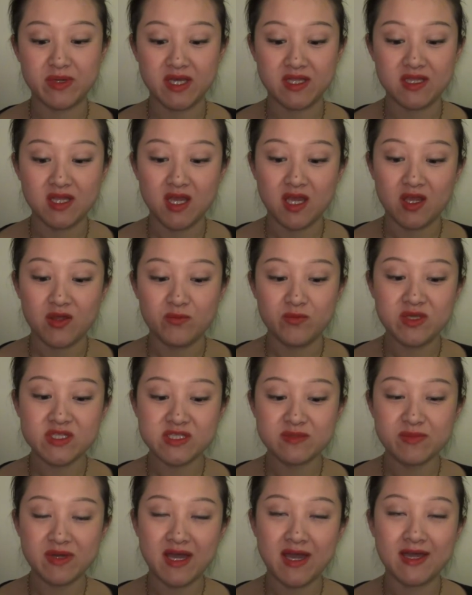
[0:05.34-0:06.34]
but
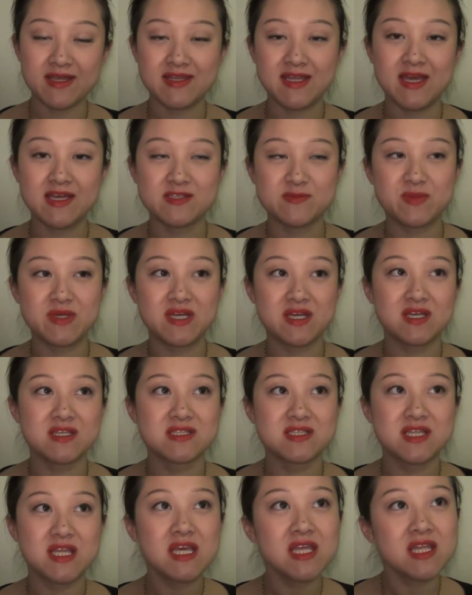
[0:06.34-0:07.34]
reason behind that is
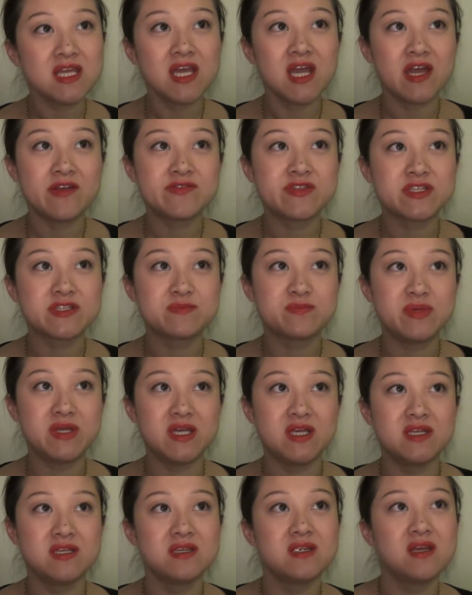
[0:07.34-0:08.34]
because lately I've just
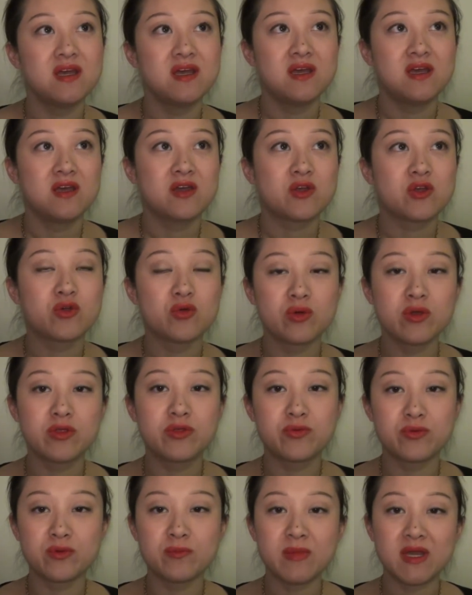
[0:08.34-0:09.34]
been going
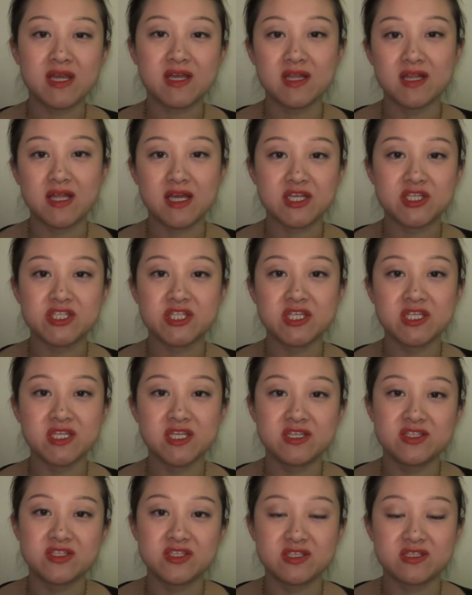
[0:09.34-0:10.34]
through my collection
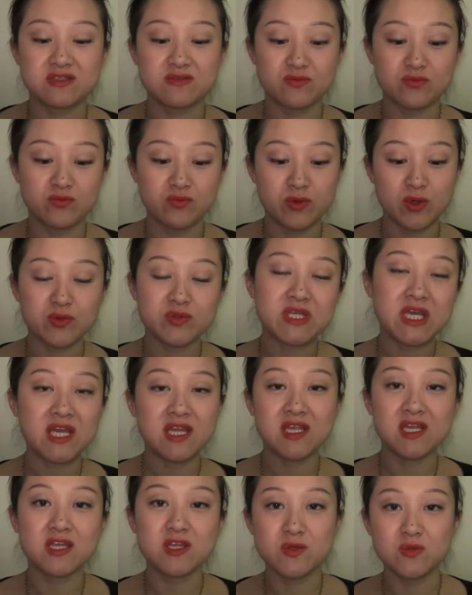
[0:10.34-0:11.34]
and just
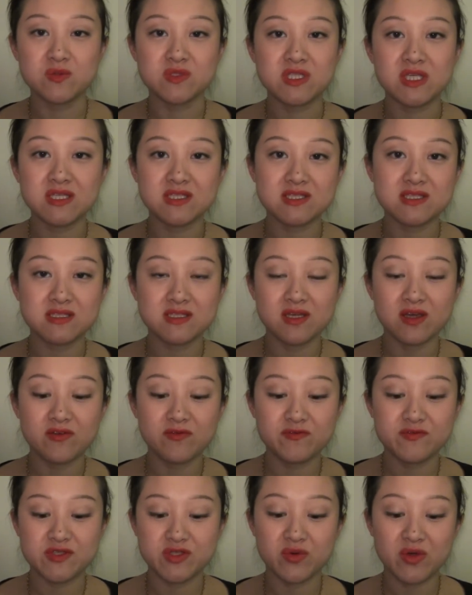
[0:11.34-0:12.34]
rotating using
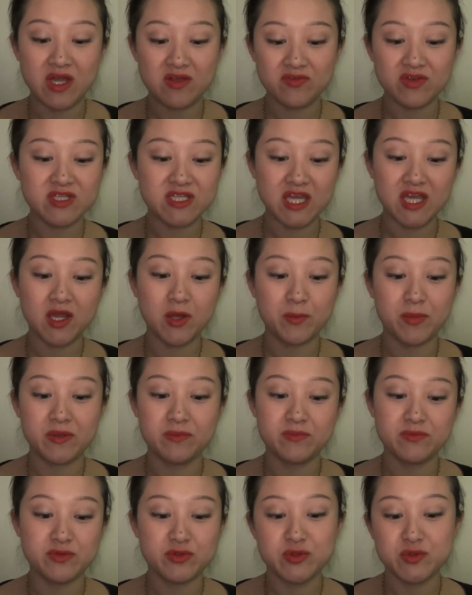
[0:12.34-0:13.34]
stuff. So every day I've
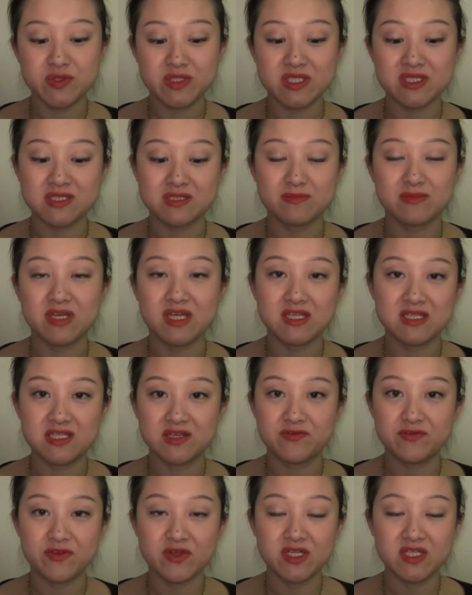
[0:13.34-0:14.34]
been using something
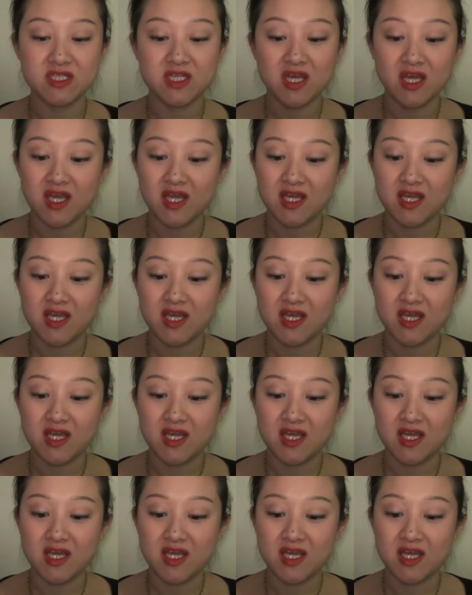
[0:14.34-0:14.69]
different.